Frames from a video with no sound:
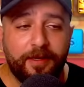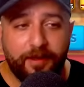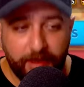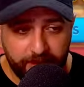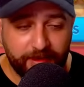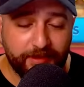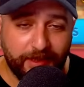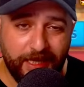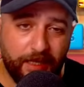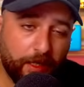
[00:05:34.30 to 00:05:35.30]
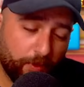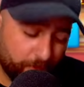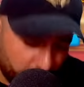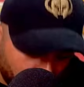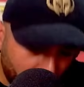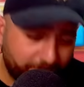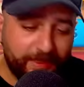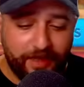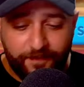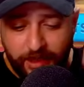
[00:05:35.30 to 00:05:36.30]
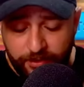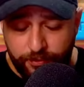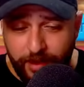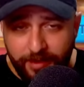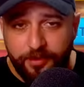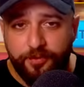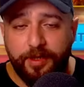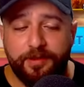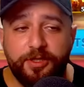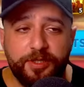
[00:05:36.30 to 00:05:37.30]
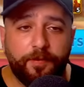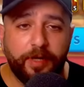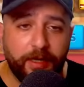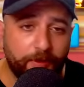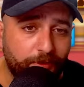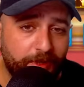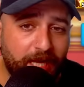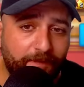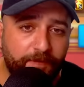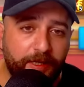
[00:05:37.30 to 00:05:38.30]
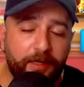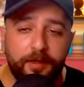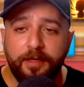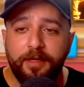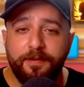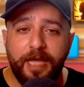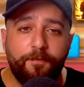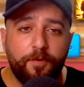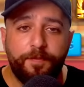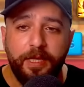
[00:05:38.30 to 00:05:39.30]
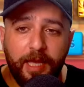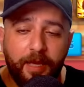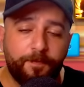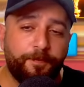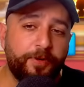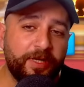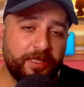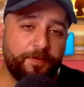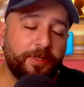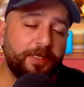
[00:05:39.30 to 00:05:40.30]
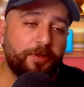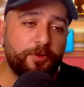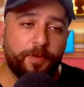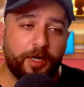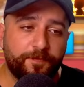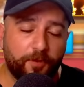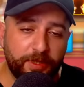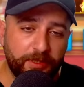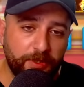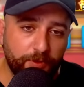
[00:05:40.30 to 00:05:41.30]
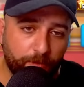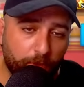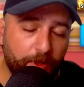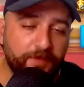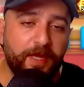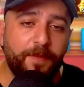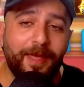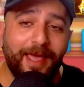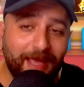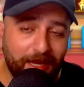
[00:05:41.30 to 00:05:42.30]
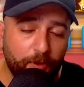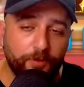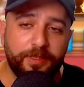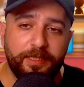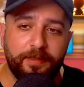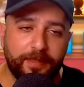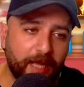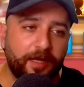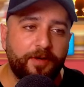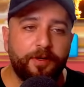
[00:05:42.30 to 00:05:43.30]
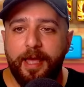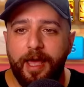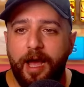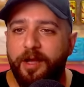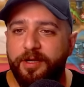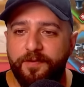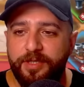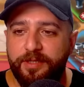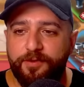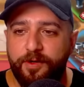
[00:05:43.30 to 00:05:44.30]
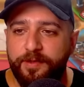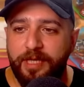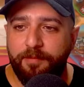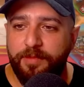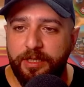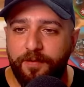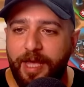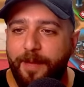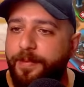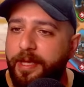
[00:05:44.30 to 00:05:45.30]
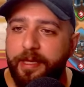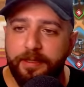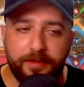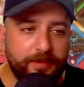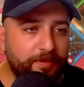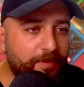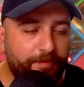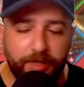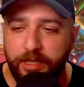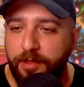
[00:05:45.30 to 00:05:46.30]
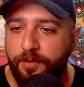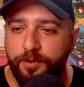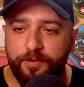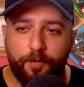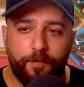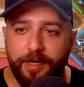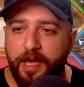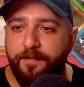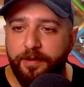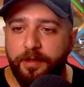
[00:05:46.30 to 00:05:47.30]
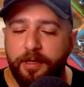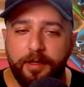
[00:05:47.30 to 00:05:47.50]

an Attila Takeda, and on top of that we are trying to transition our account to cavalry, that will be a pretty good match for me to use Mora's Web and Concealed Dagger. I could have just thrown some, epics, blues or whatever.